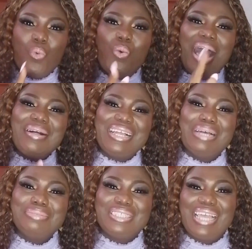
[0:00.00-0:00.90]

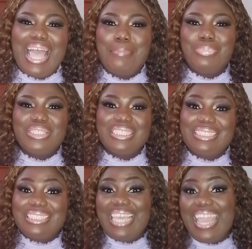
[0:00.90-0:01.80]
Welcome to episode
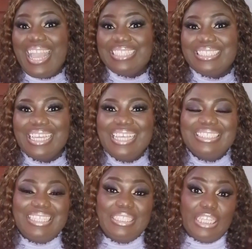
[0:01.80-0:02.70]
6,
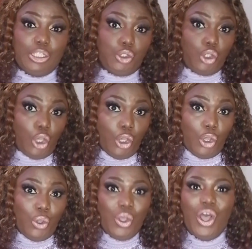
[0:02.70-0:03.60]
season
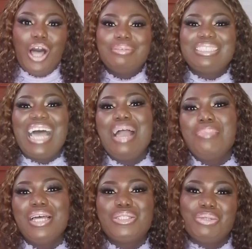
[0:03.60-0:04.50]
2 of
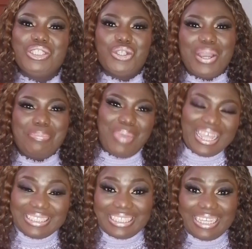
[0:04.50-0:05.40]
Time Out with Joy
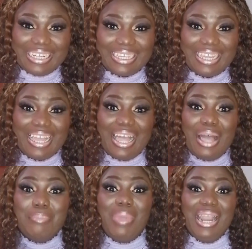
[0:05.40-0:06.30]
Benton.
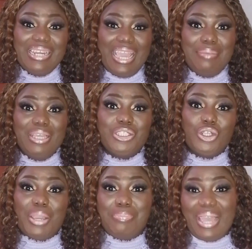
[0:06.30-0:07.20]
My name is
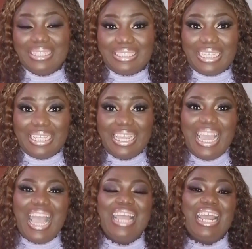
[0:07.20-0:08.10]
Joy Benton,
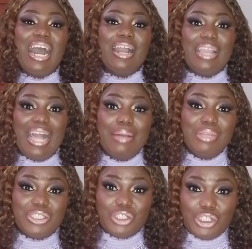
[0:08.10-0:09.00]
and I am
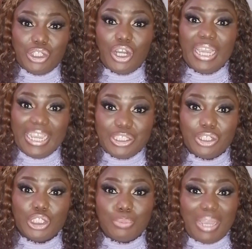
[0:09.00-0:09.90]
a senior
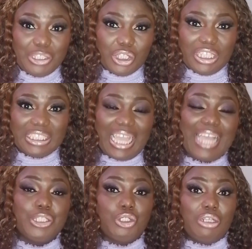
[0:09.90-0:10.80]
HR specialist
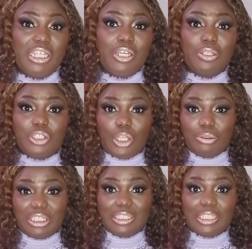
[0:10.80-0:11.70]
and training
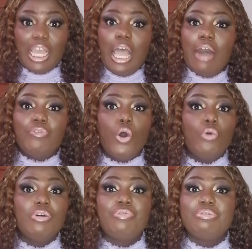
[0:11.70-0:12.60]
consultant of
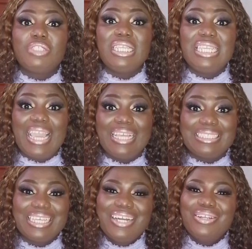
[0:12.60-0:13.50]
over 15
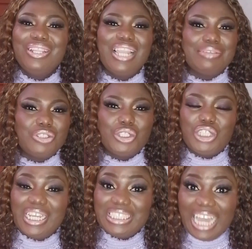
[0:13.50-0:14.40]
years who loves to
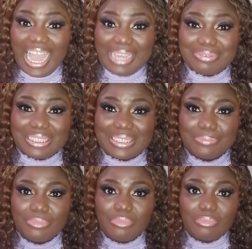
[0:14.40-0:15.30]
change lives.